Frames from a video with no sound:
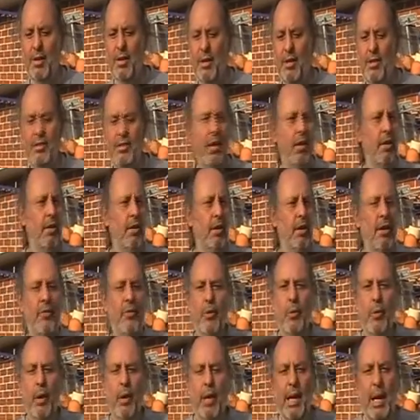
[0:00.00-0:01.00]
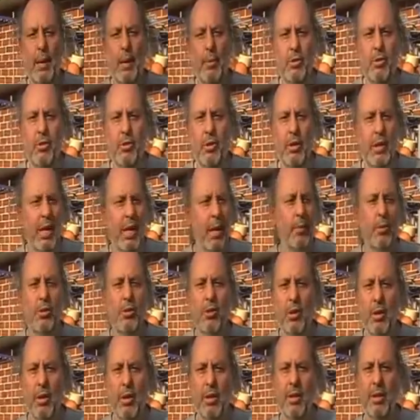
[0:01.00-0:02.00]
So if you want to come and
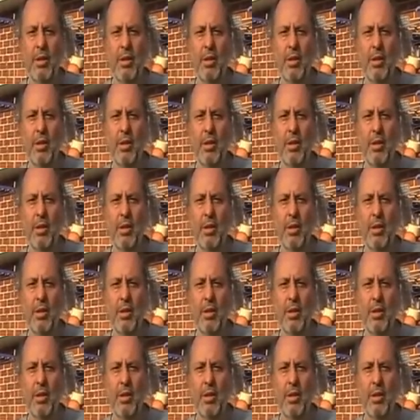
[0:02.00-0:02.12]
join.